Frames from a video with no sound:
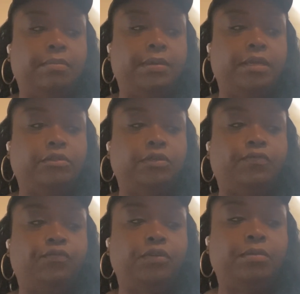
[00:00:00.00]
I'm about to
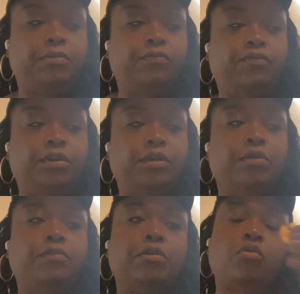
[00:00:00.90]
film a
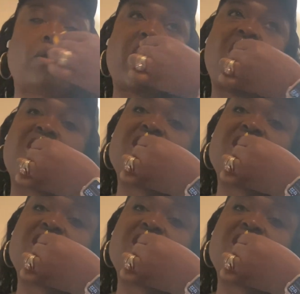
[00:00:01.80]
video real quick.